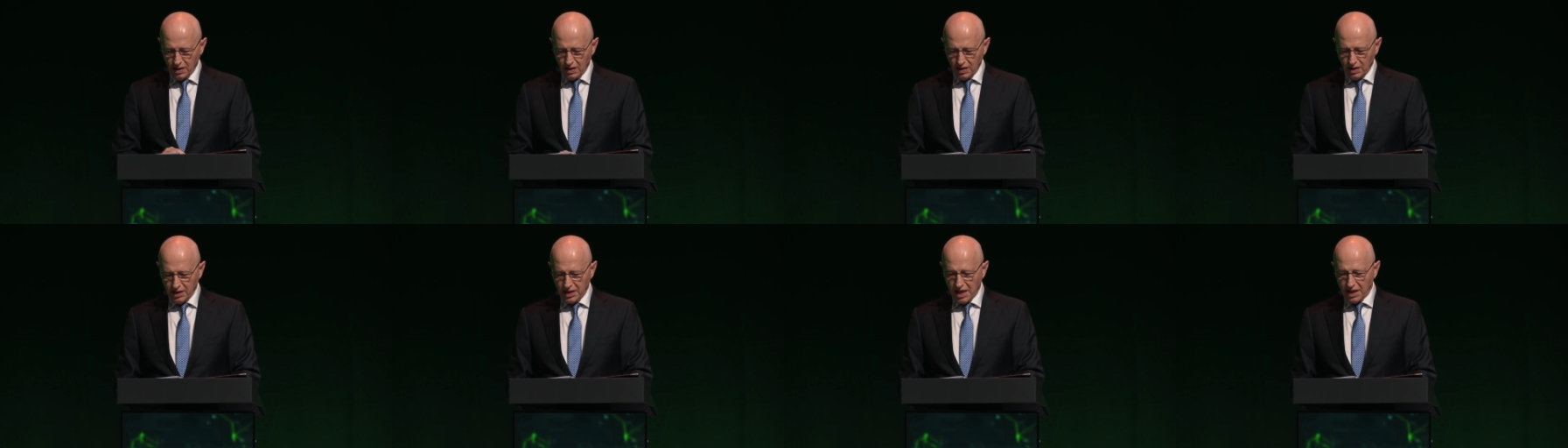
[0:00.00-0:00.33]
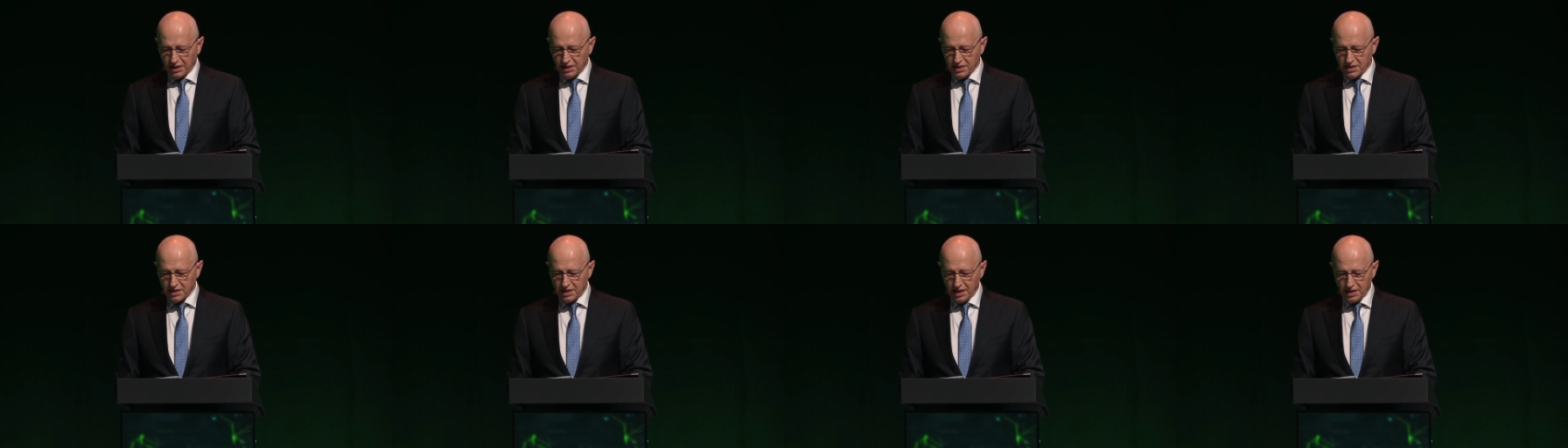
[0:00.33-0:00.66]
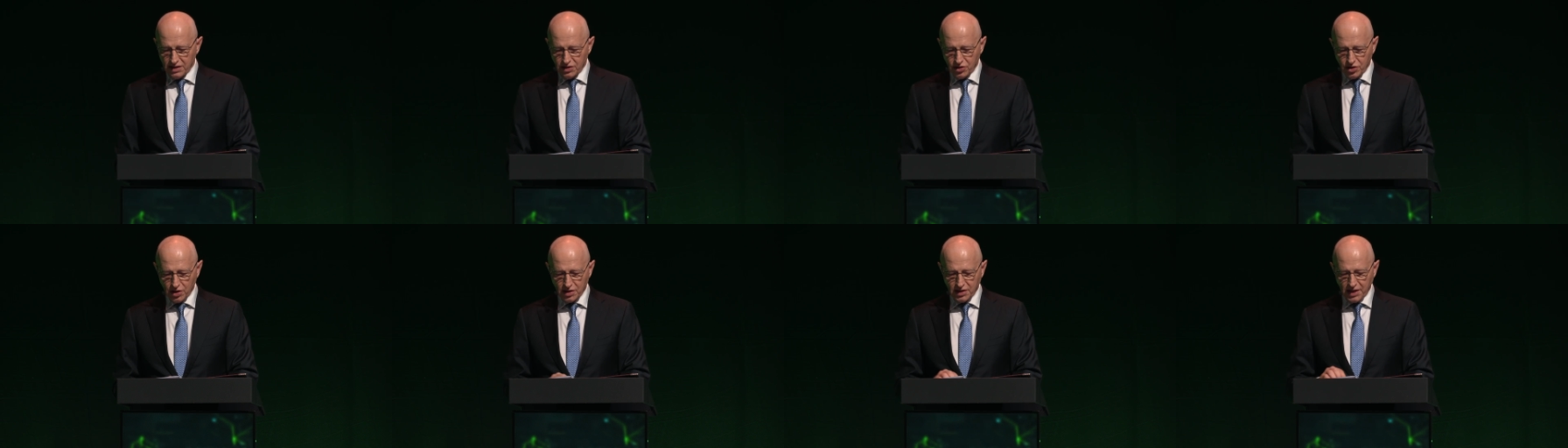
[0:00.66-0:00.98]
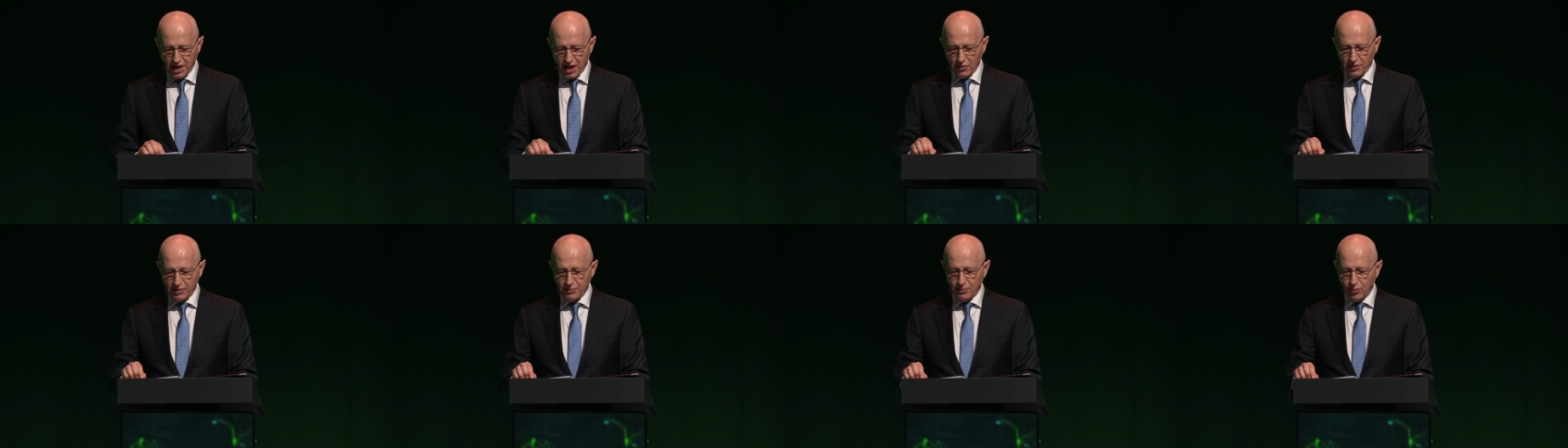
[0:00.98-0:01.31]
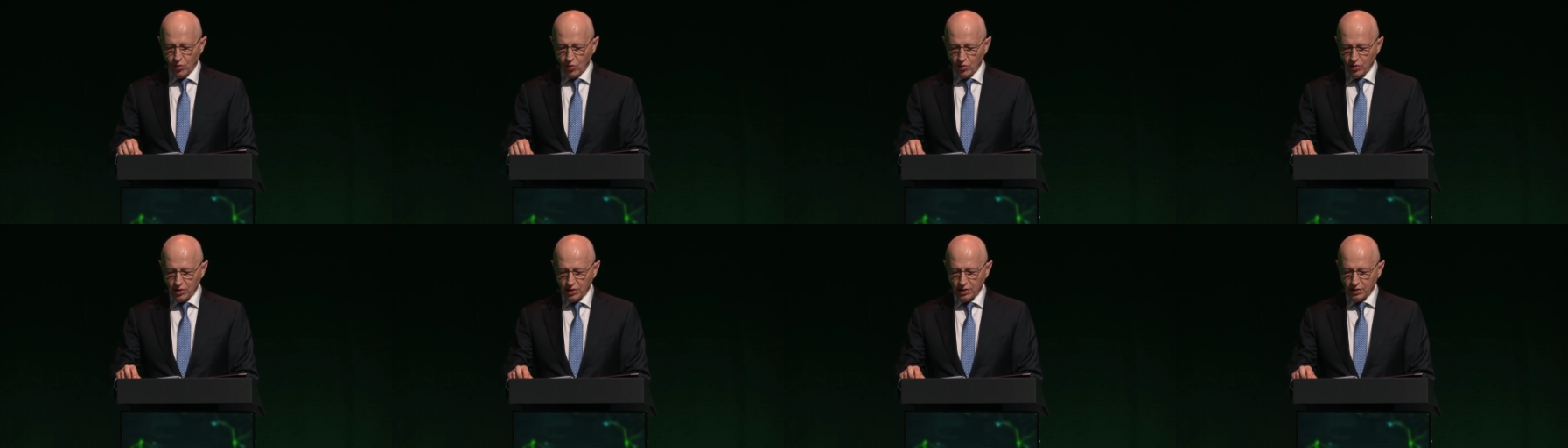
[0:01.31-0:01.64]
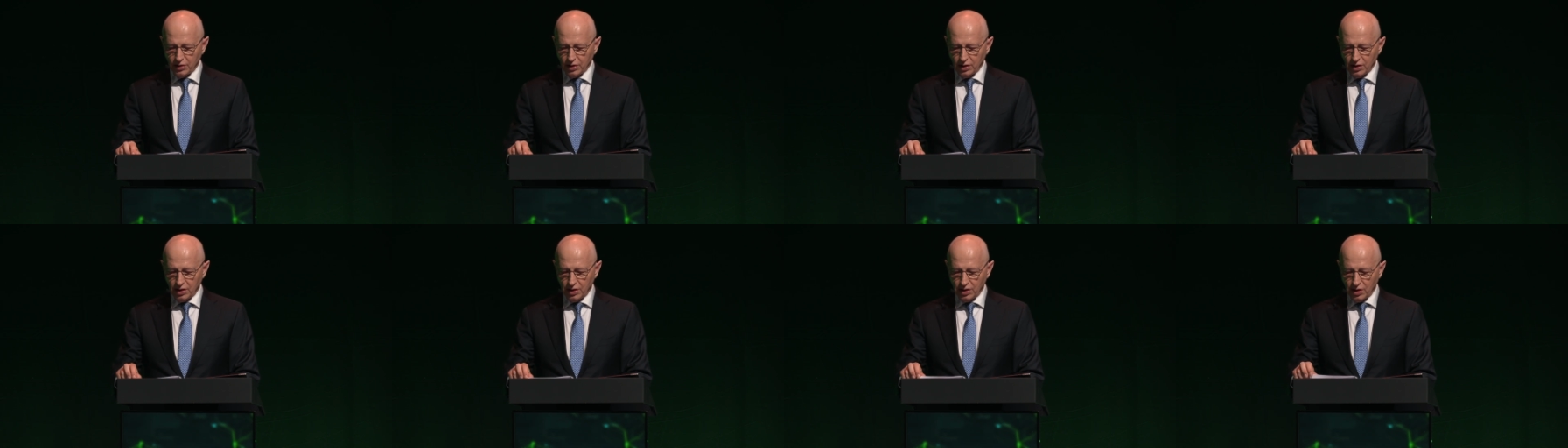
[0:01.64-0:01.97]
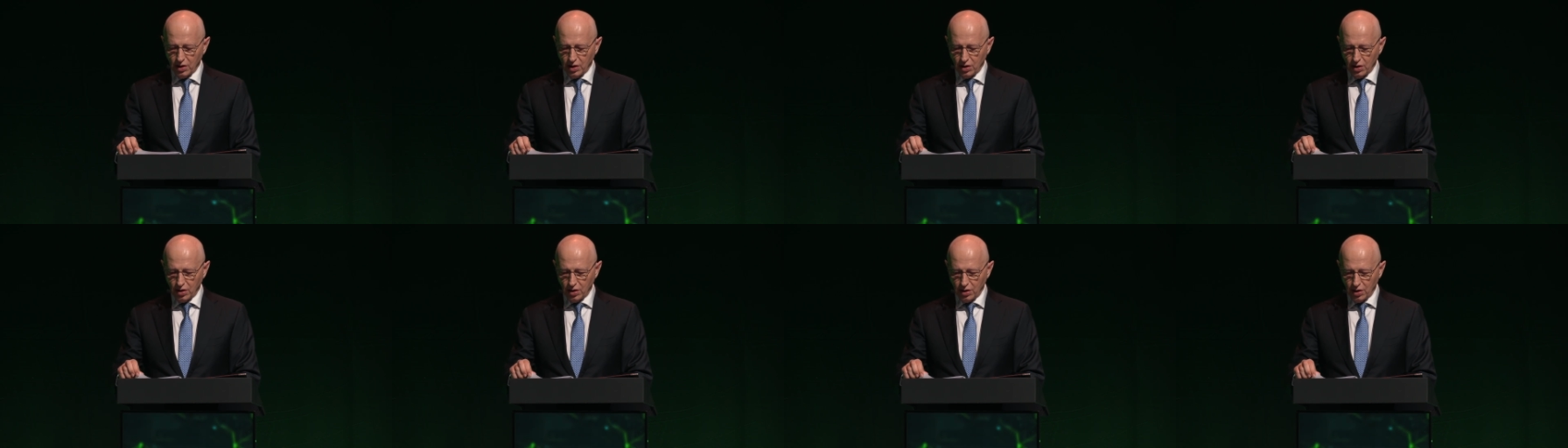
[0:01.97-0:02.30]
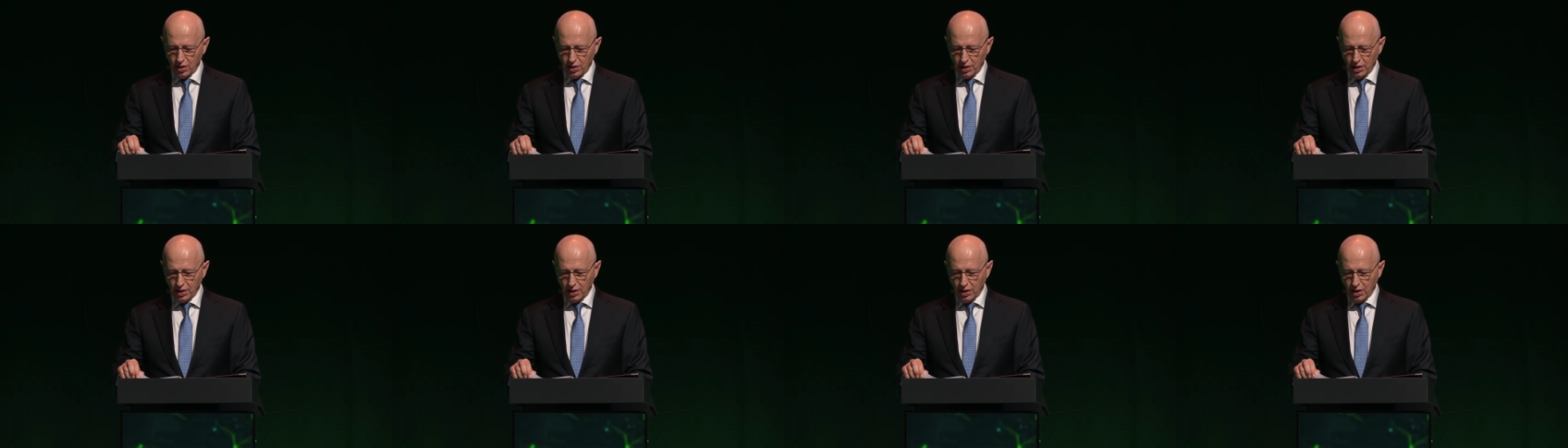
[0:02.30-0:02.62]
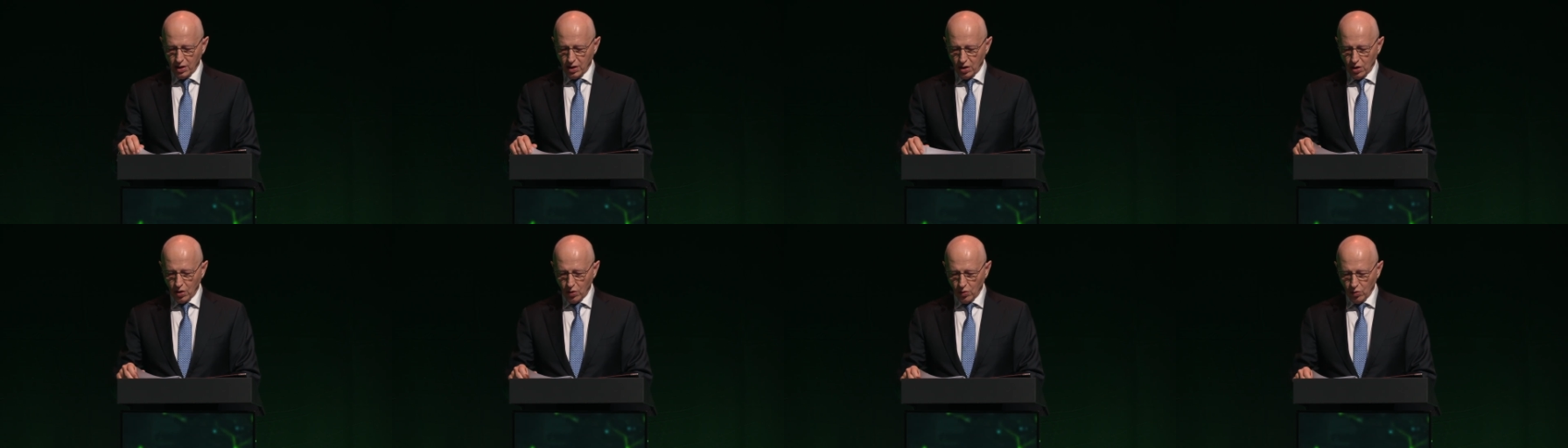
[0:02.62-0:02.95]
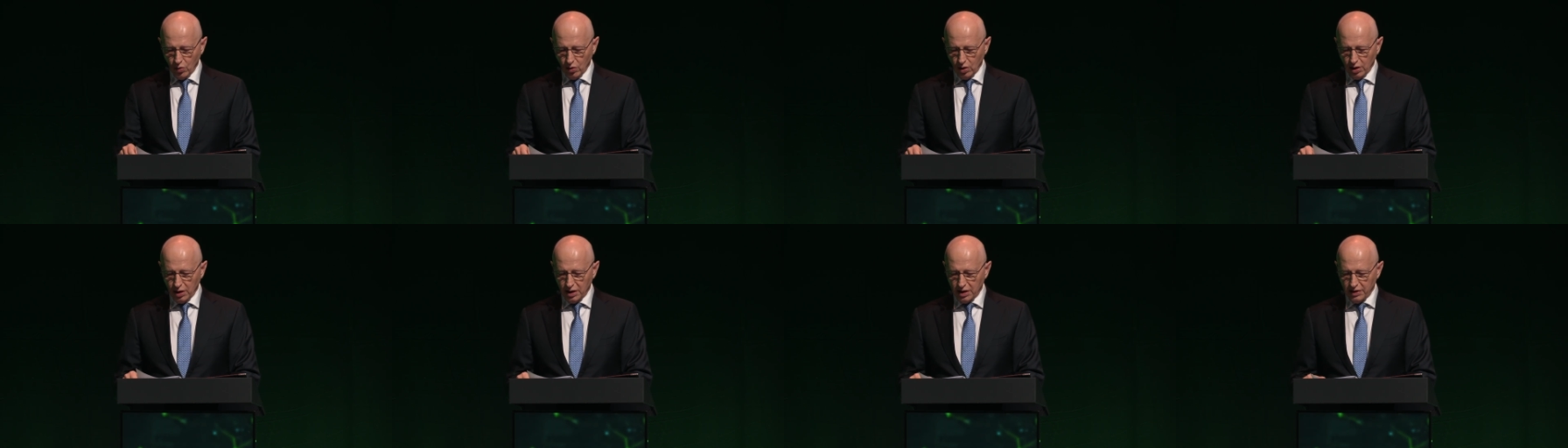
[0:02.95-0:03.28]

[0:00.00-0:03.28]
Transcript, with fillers: He understands just how important all